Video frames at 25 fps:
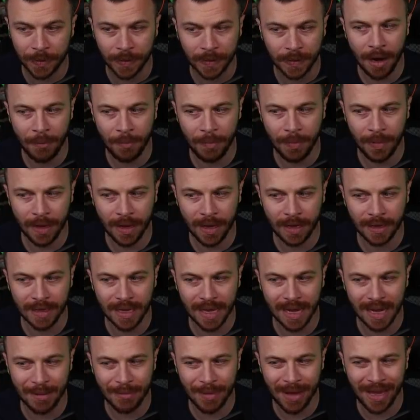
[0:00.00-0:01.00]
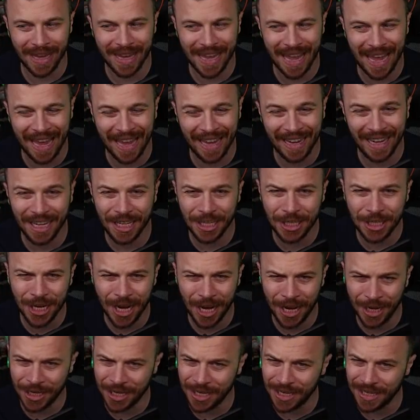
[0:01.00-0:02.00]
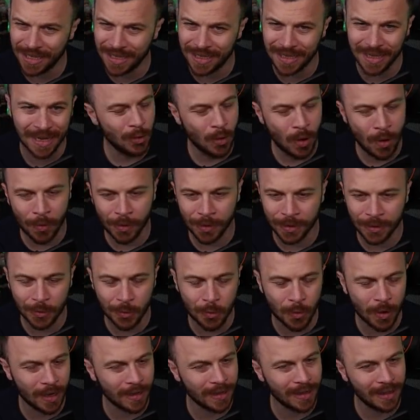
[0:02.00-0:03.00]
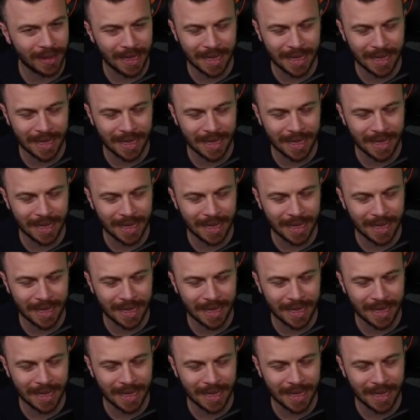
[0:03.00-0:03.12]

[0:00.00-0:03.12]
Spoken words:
I'm not gonna make any changes to our squad.